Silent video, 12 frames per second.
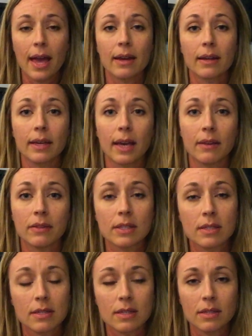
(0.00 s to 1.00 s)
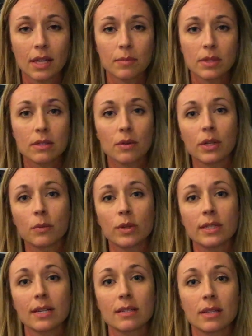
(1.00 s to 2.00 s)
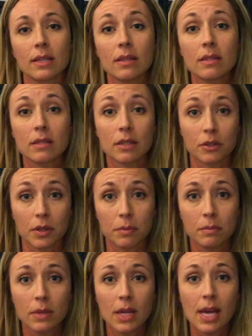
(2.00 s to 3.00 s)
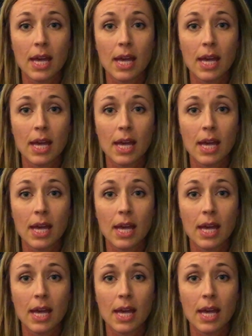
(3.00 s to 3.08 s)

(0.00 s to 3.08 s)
And again, this is the same as sodium. We're testing the serum.